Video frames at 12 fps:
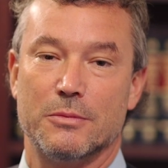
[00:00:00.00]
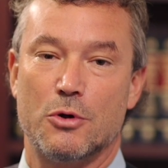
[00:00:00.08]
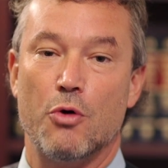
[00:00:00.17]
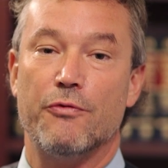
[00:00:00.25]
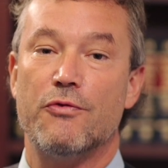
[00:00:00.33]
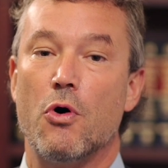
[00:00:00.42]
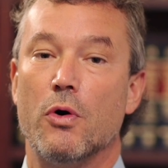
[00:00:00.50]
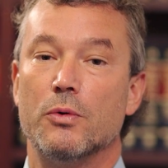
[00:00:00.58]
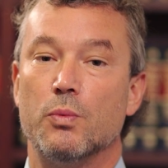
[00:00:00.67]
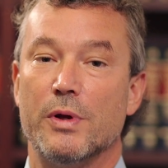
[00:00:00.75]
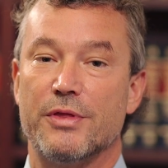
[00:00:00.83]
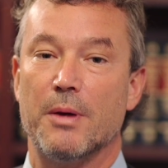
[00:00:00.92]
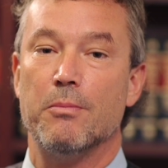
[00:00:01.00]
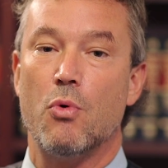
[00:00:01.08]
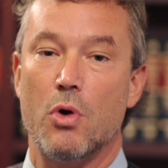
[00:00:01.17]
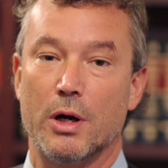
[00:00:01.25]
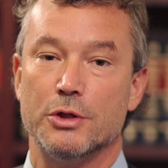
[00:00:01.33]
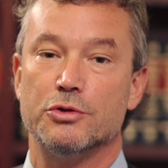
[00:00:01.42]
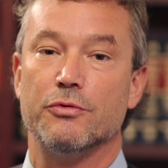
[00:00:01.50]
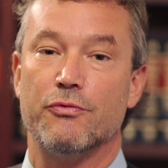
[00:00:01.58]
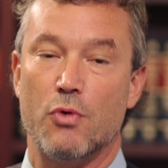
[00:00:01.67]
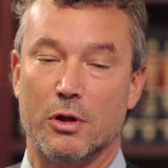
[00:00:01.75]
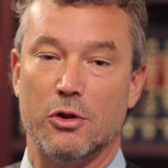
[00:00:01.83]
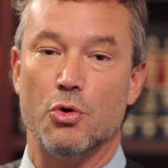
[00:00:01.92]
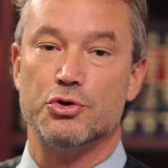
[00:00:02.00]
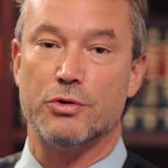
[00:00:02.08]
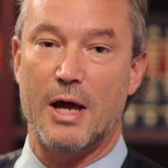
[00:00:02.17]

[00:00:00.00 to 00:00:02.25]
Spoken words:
go forward with a mortgage foreclosure